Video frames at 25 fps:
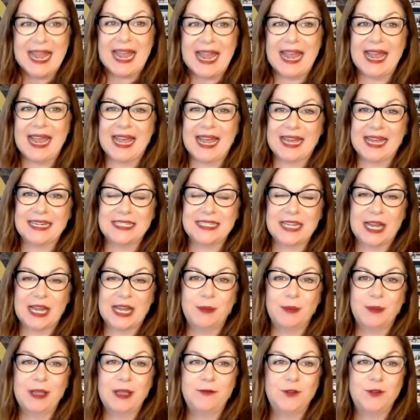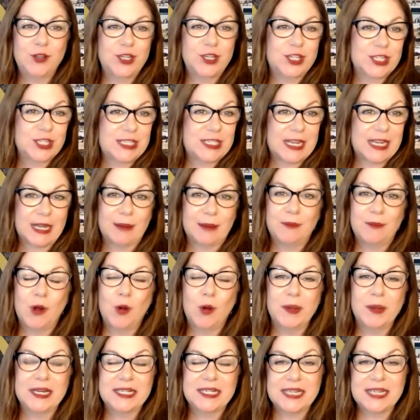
Yes. And if you could just take a moment